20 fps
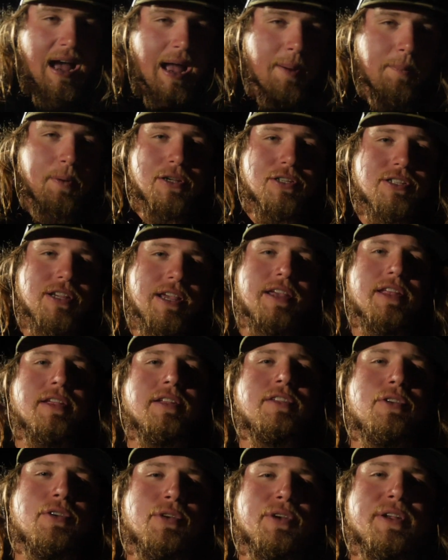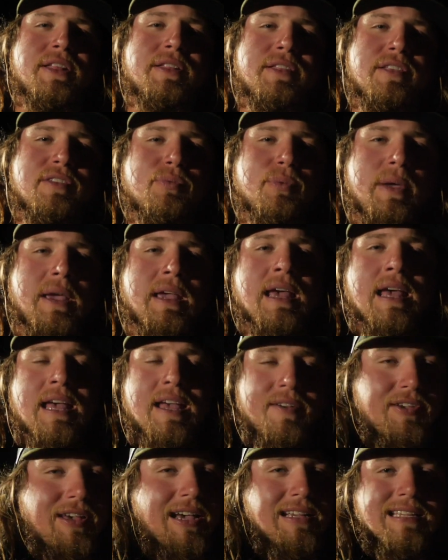I appreciate you tuning in this week.
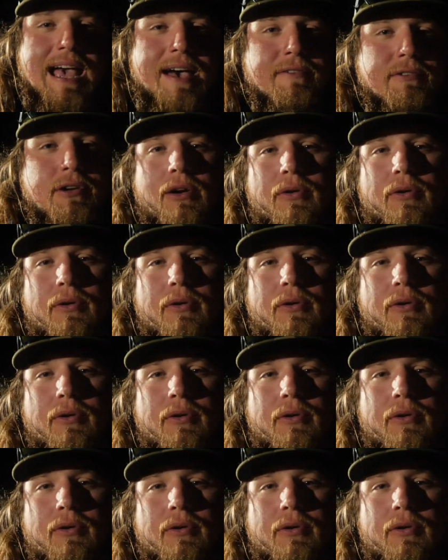If you guys haven't